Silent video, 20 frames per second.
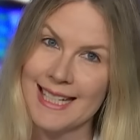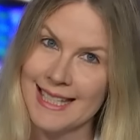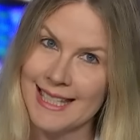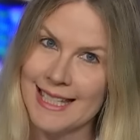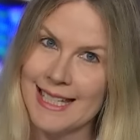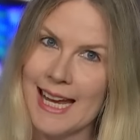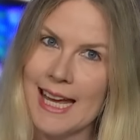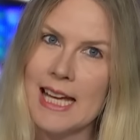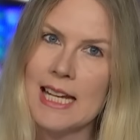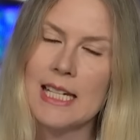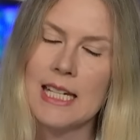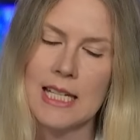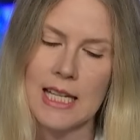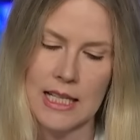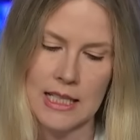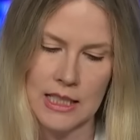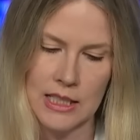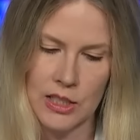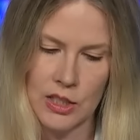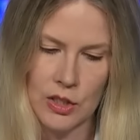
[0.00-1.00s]
a stand
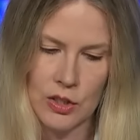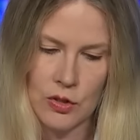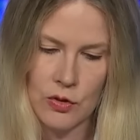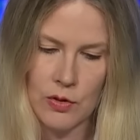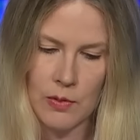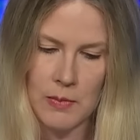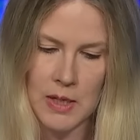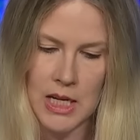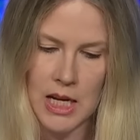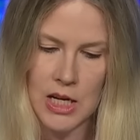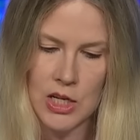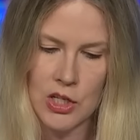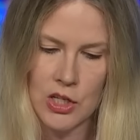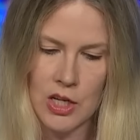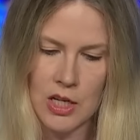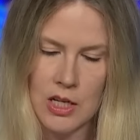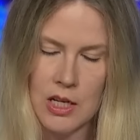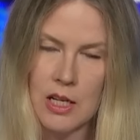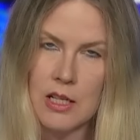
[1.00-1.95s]
against discrimination